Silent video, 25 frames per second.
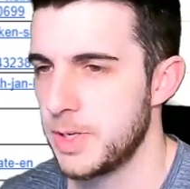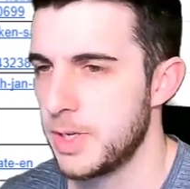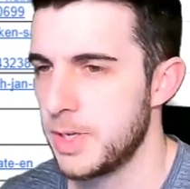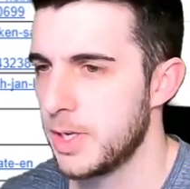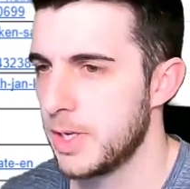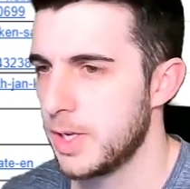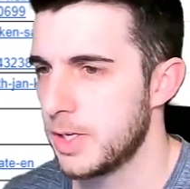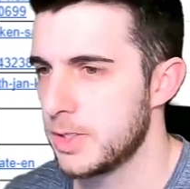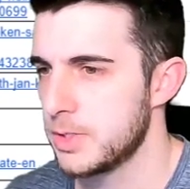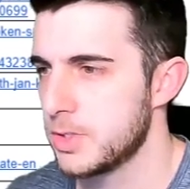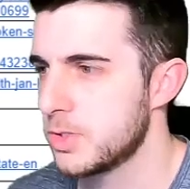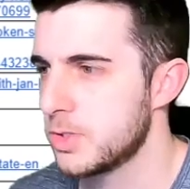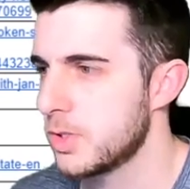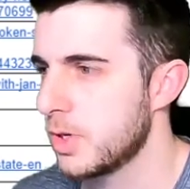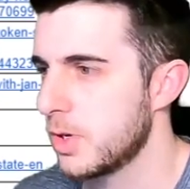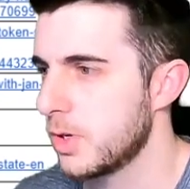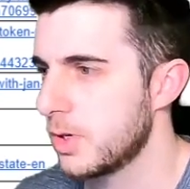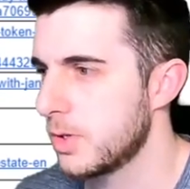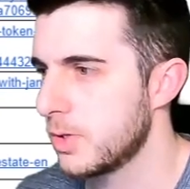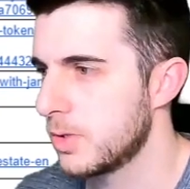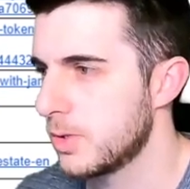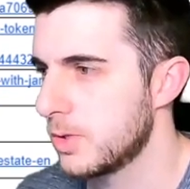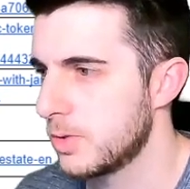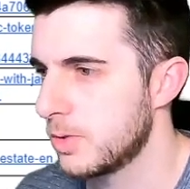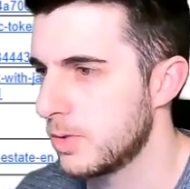
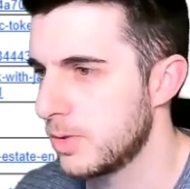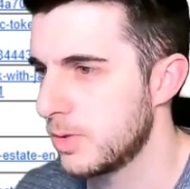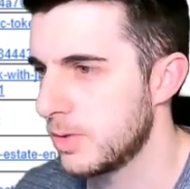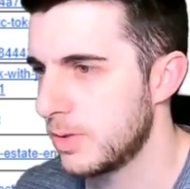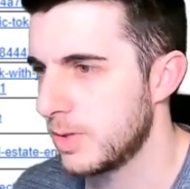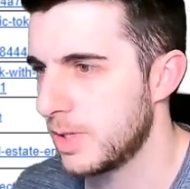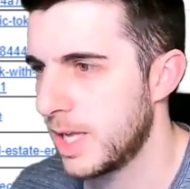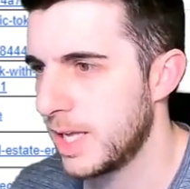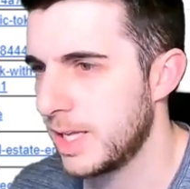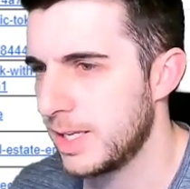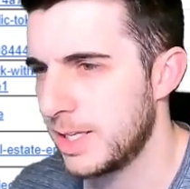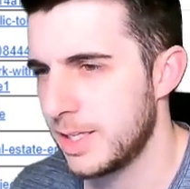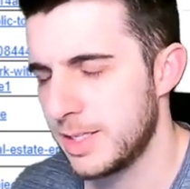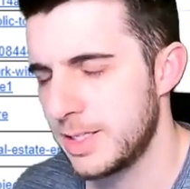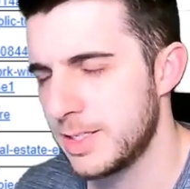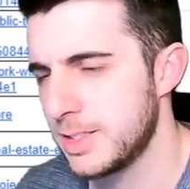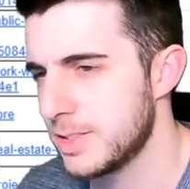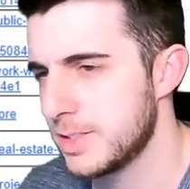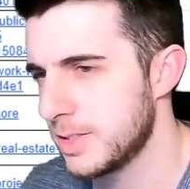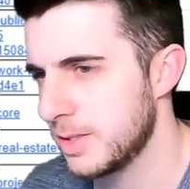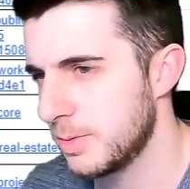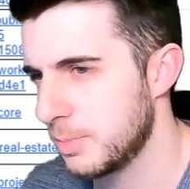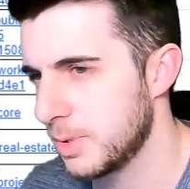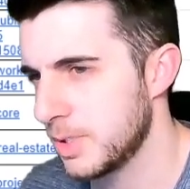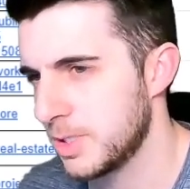So that
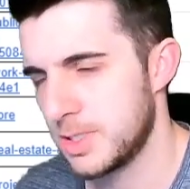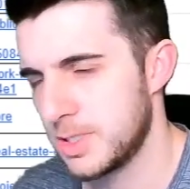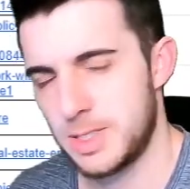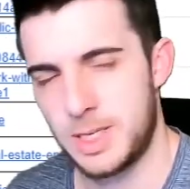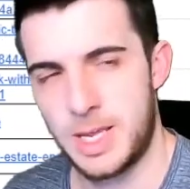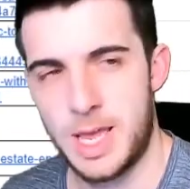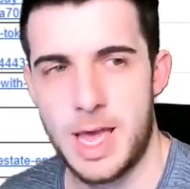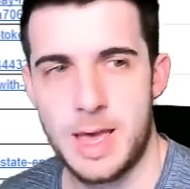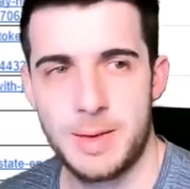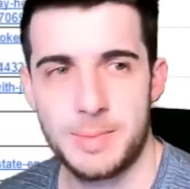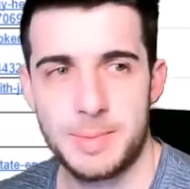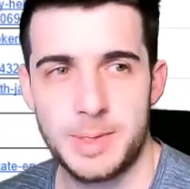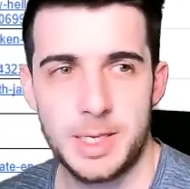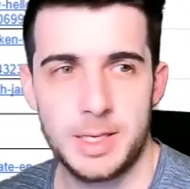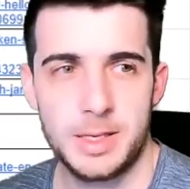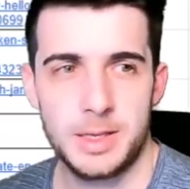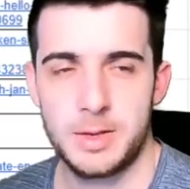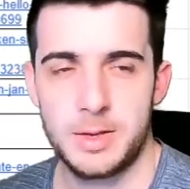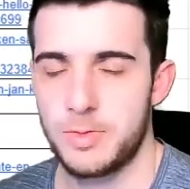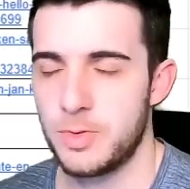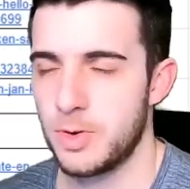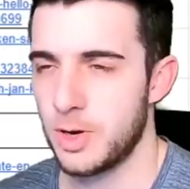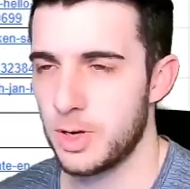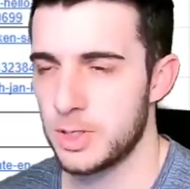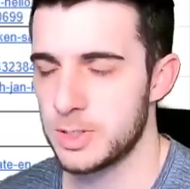is a bit scammy,
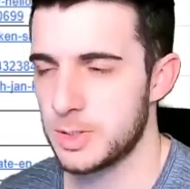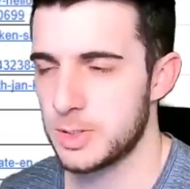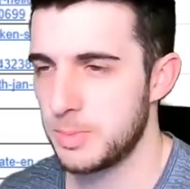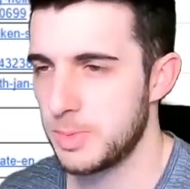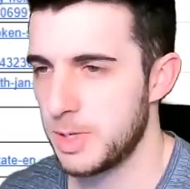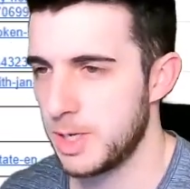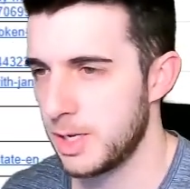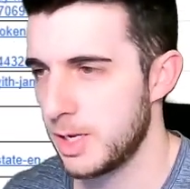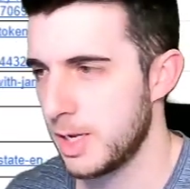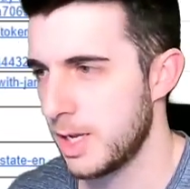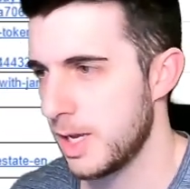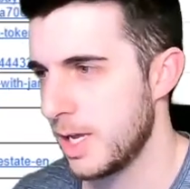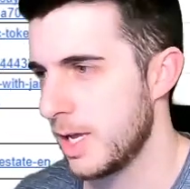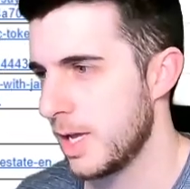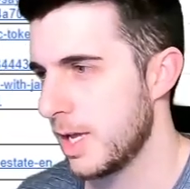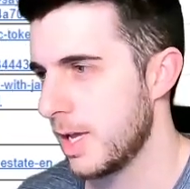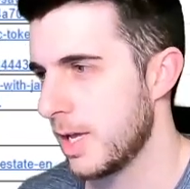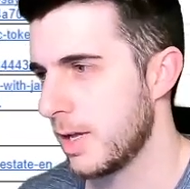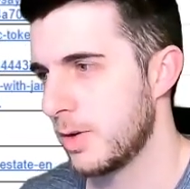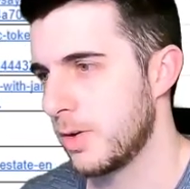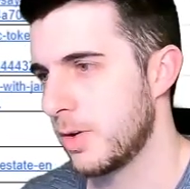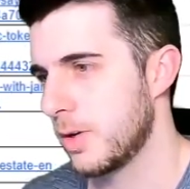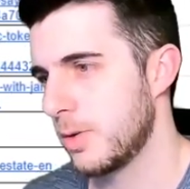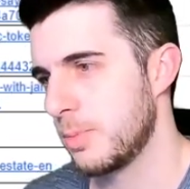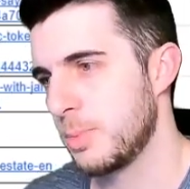if you ask me.
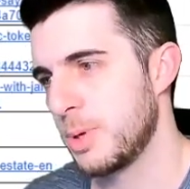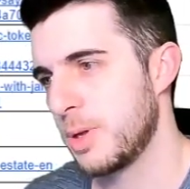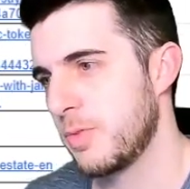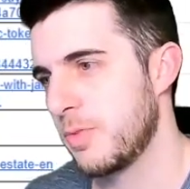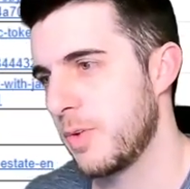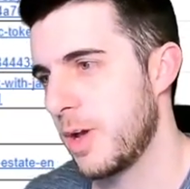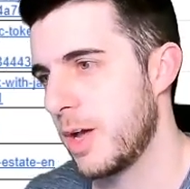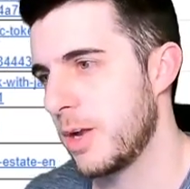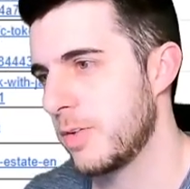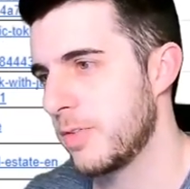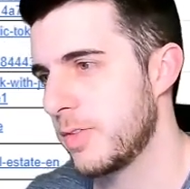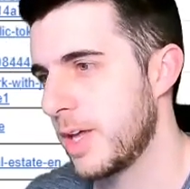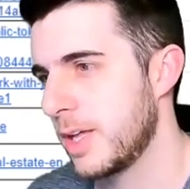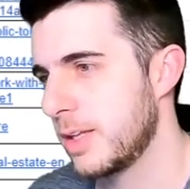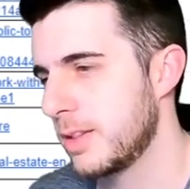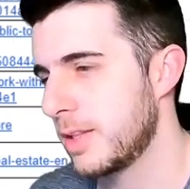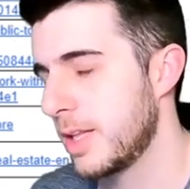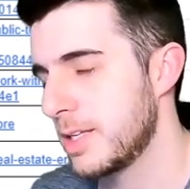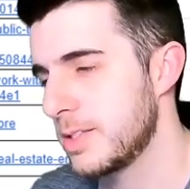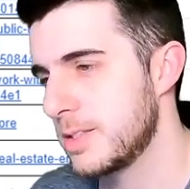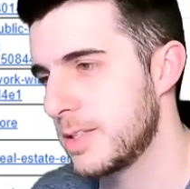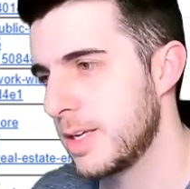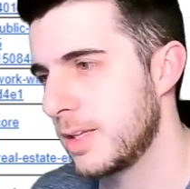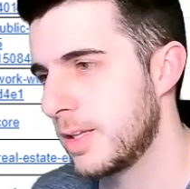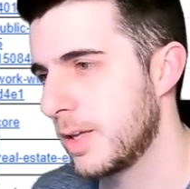Not a big fan of that. They
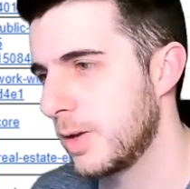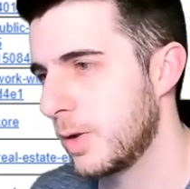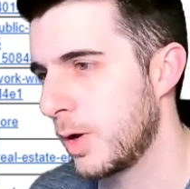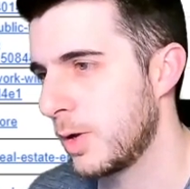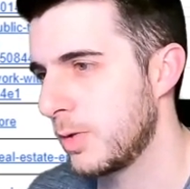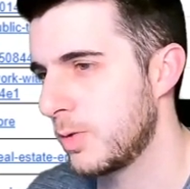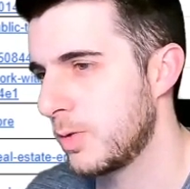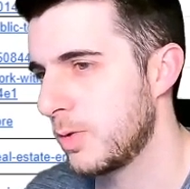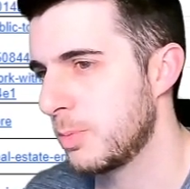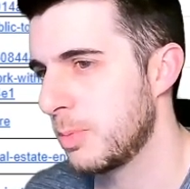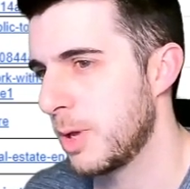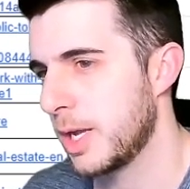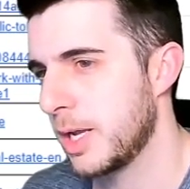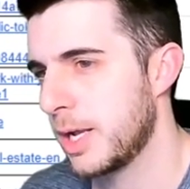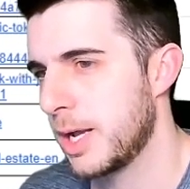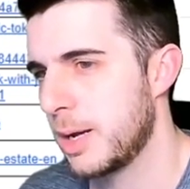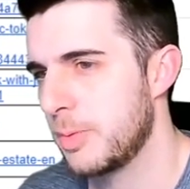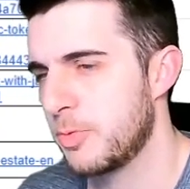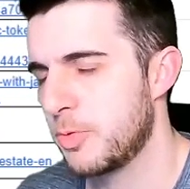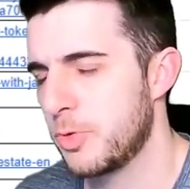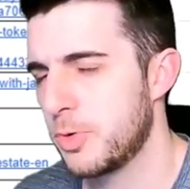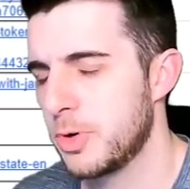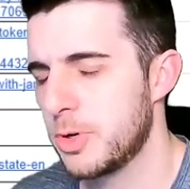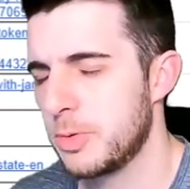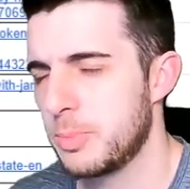said they're going to make up
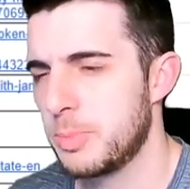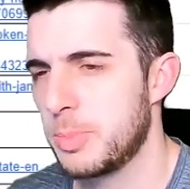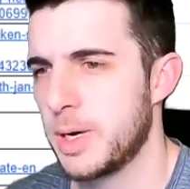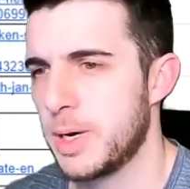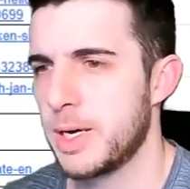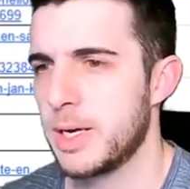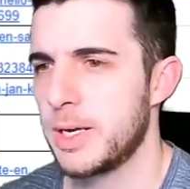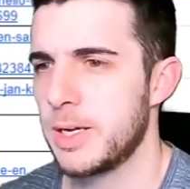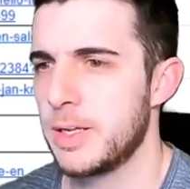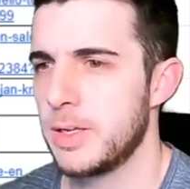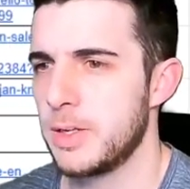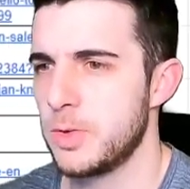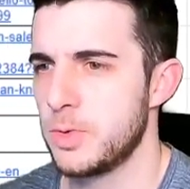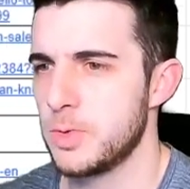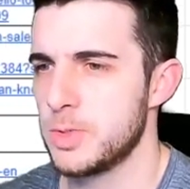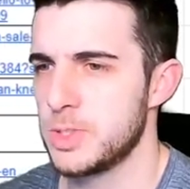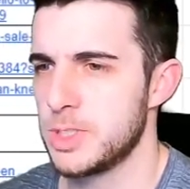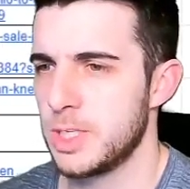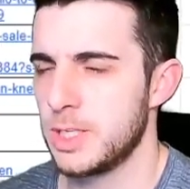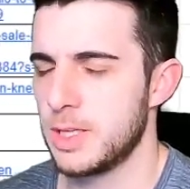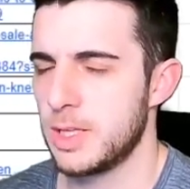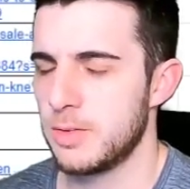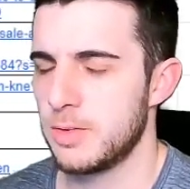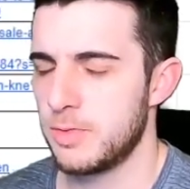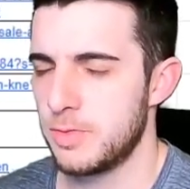for it by
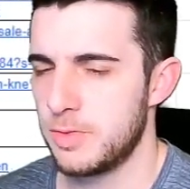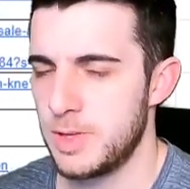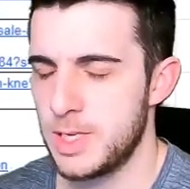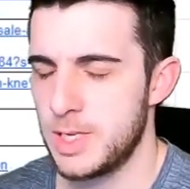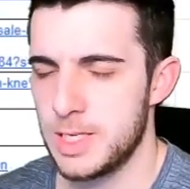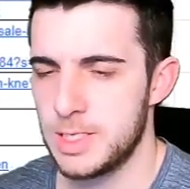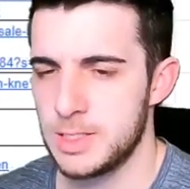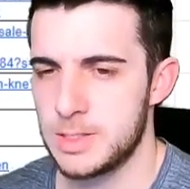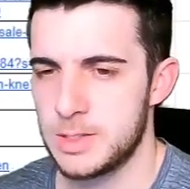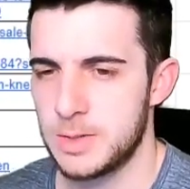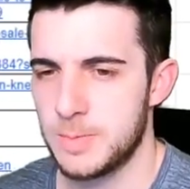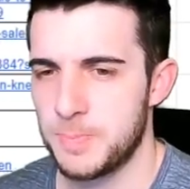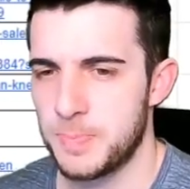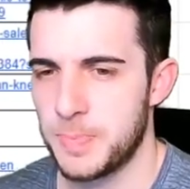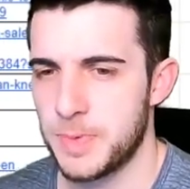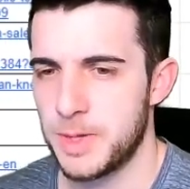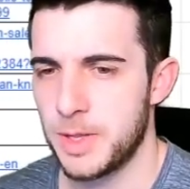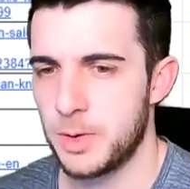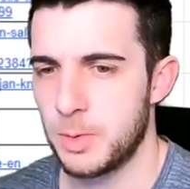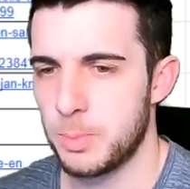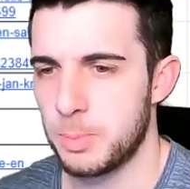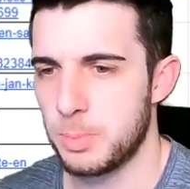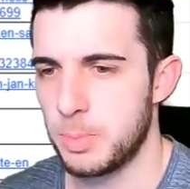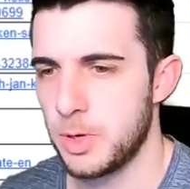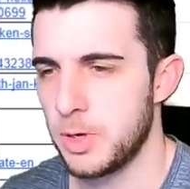using the fees that
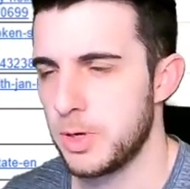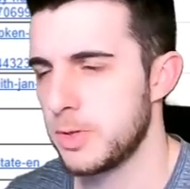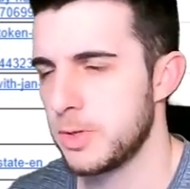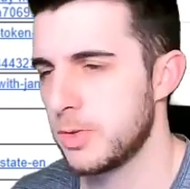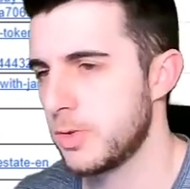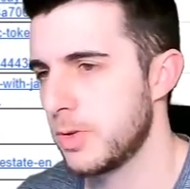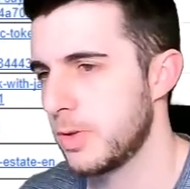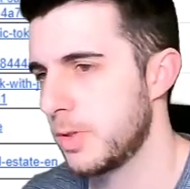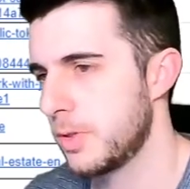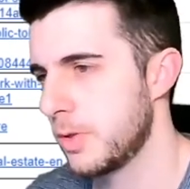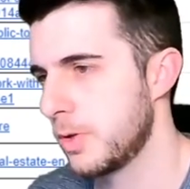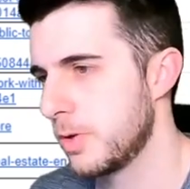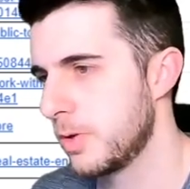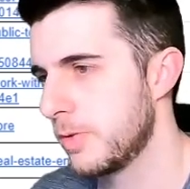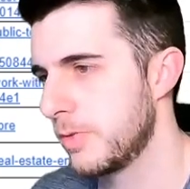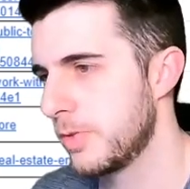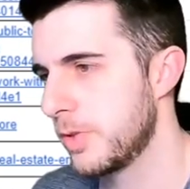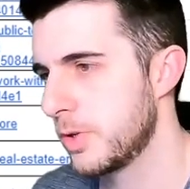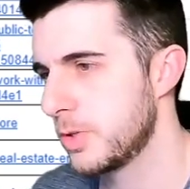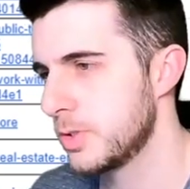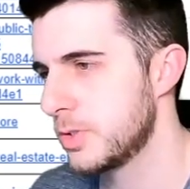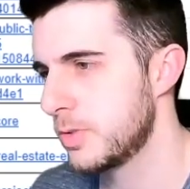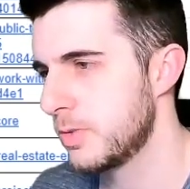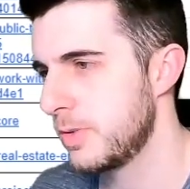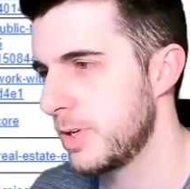are burnt, a third of
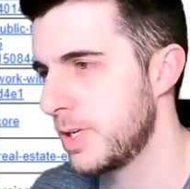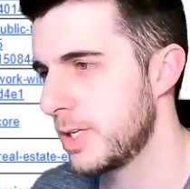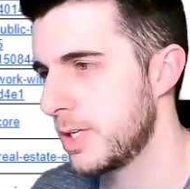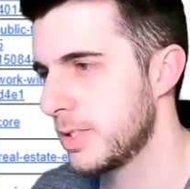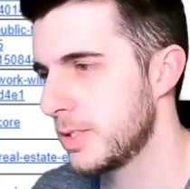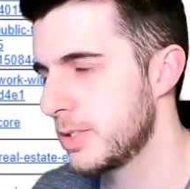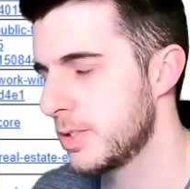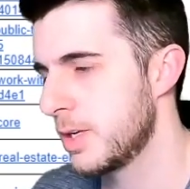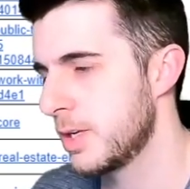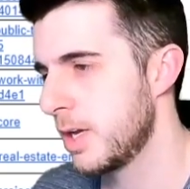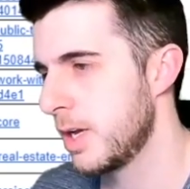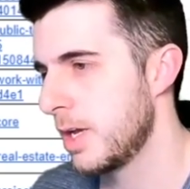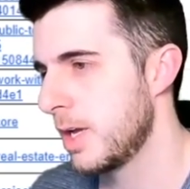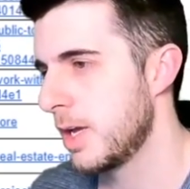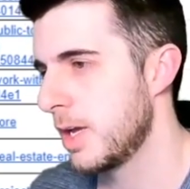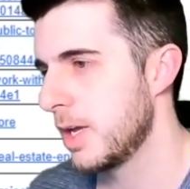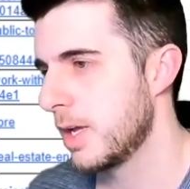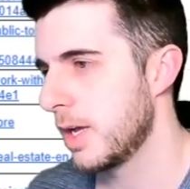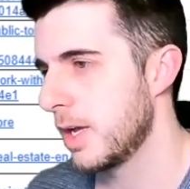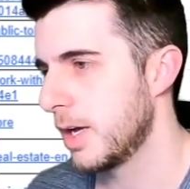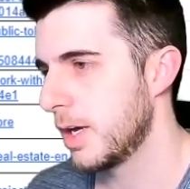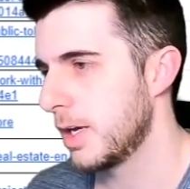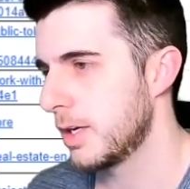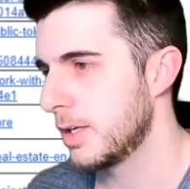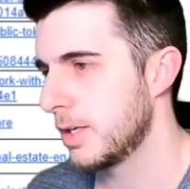those fees
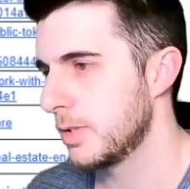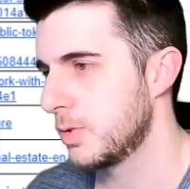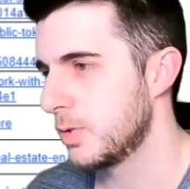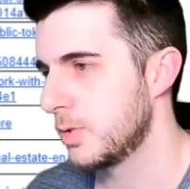to